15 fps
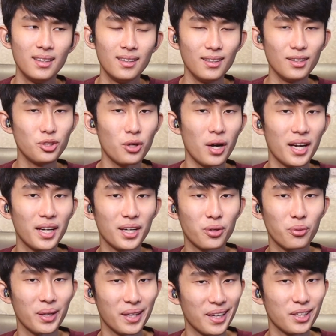let's try a
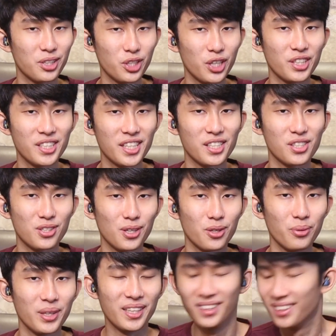quick head shake test, shall
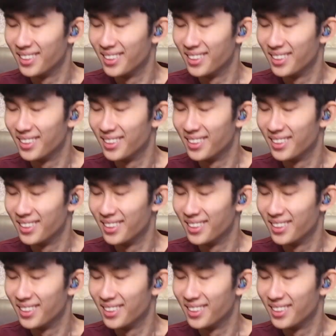we?